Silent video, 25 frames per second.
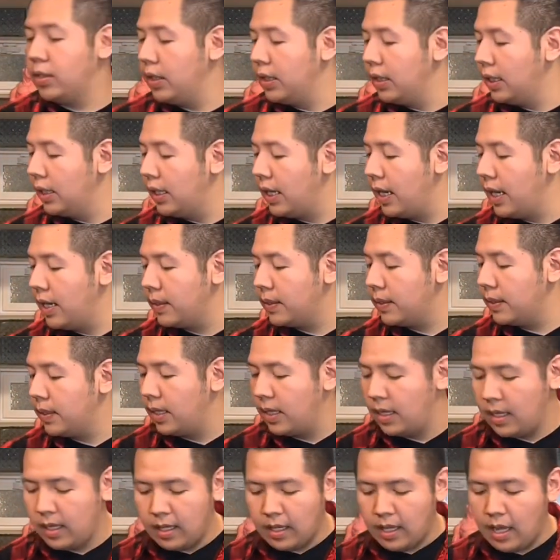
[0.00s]
glass.
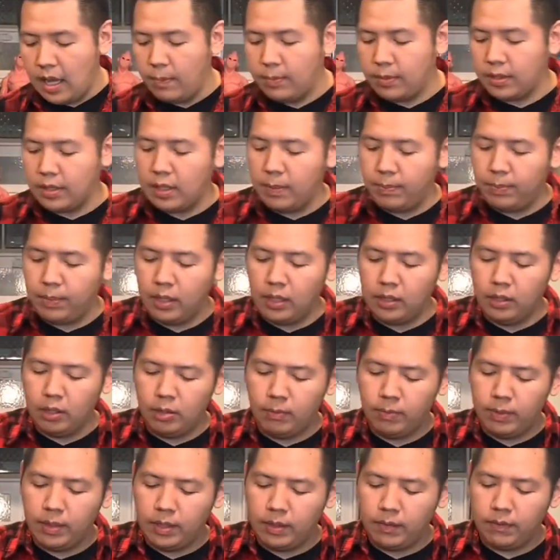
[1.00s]
I'm just gonna put a
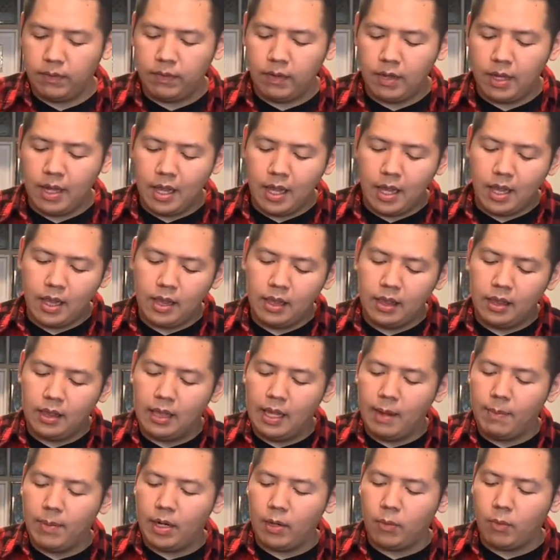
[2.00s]
little bit of
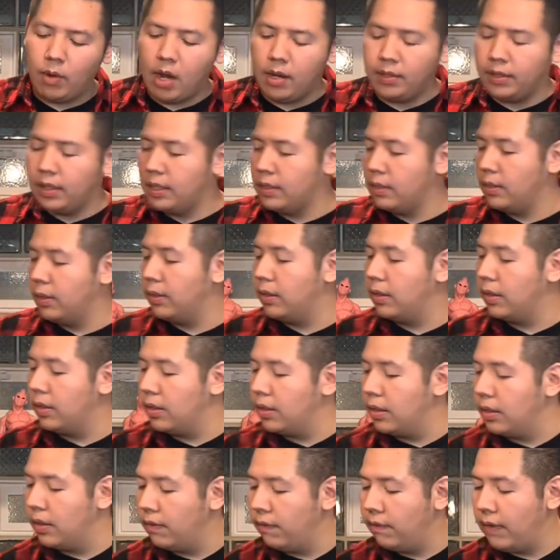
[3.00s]
lemon around it so
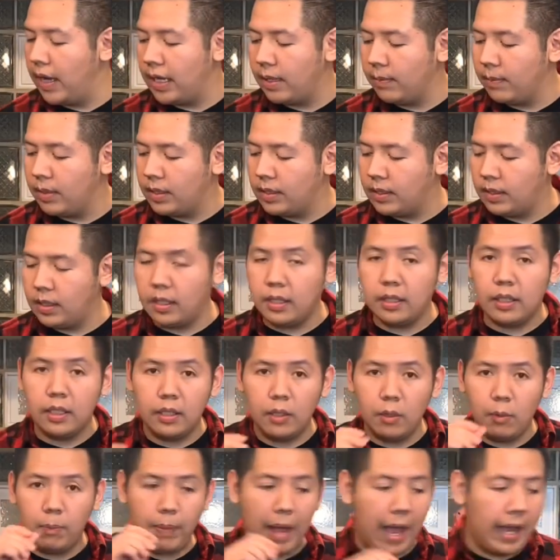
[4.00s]
the vitamin C, the
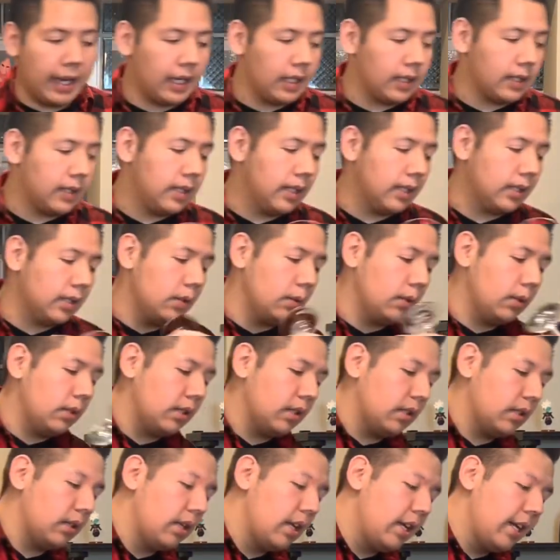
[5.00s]
little packet, sticks to
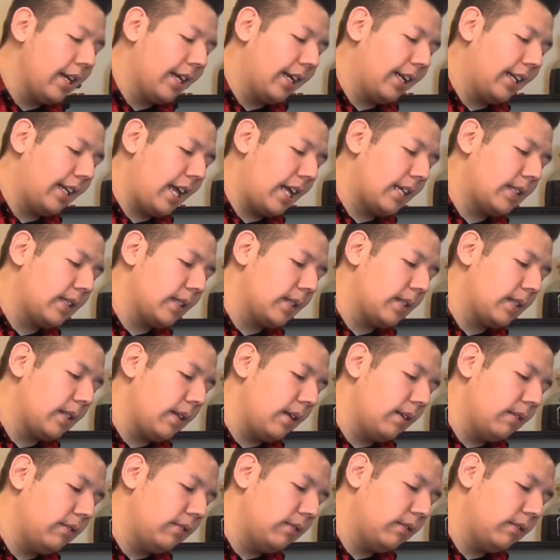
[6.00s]
the glass itself.